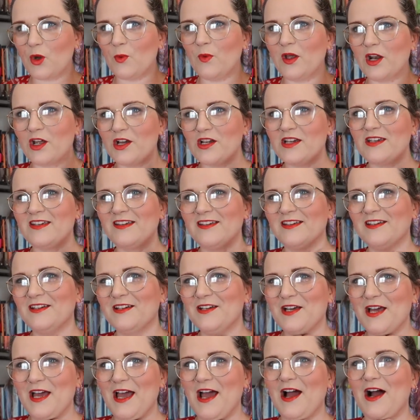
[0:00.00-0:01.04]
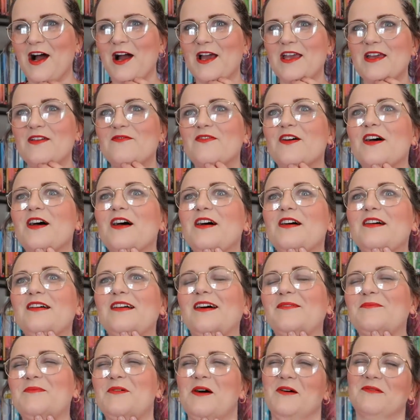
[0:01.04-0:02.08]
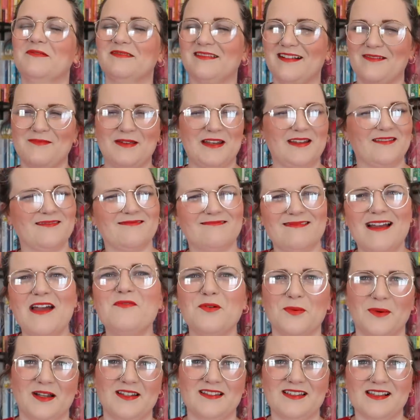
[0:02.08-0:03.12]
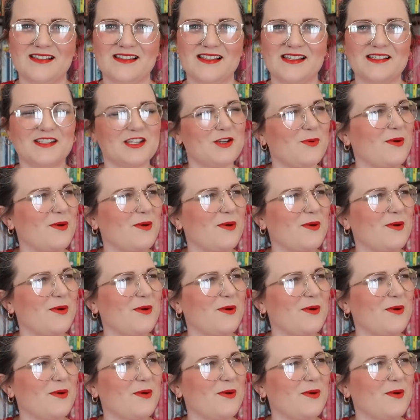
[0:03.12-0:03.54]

when I I either, well, I mean, everyone does this.